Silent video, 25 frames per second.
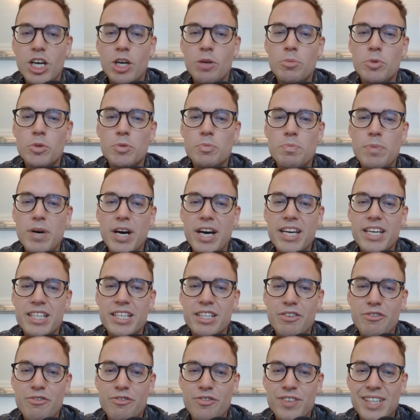But
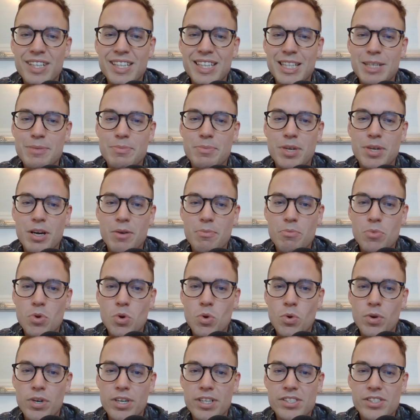buying Philip
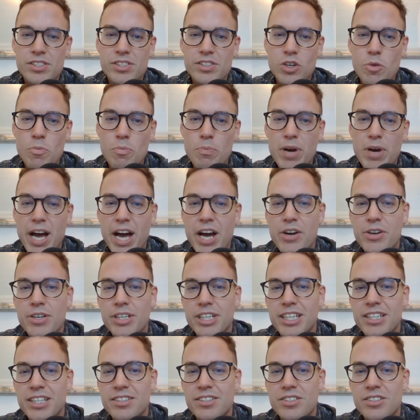Morris,
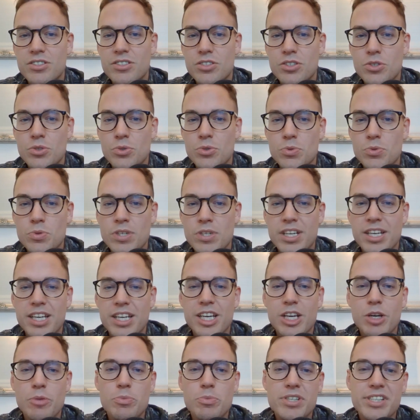comparing it to
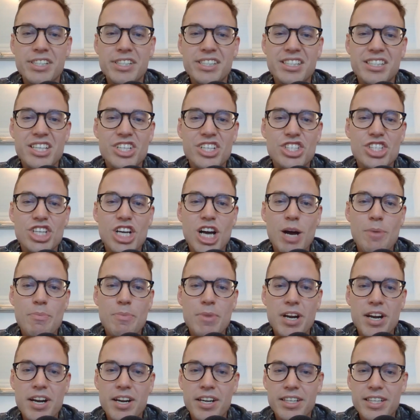British
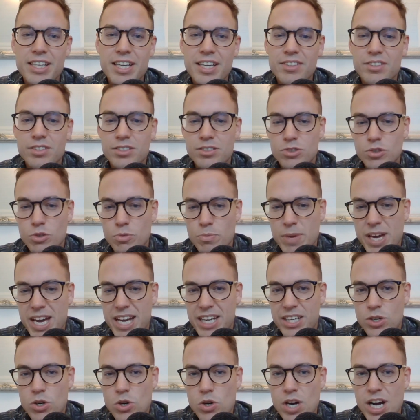American
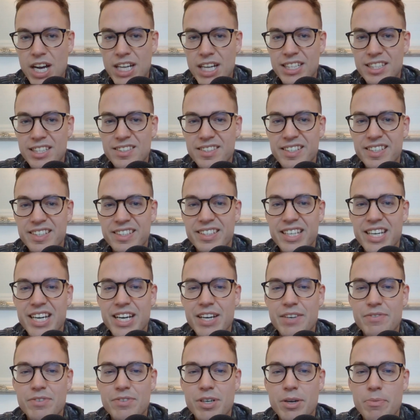tobacco, and I think they
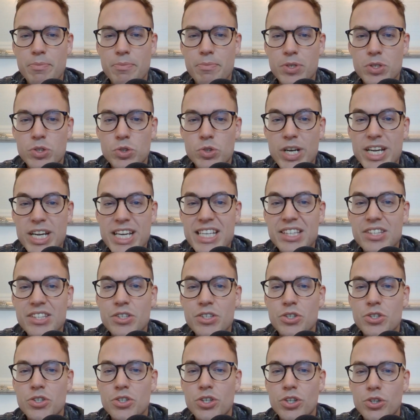have
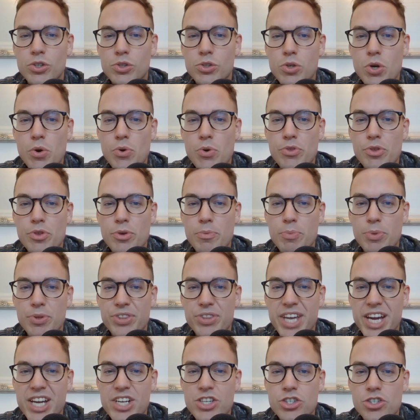greater growth
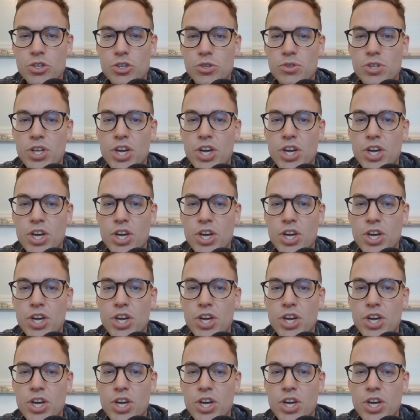potential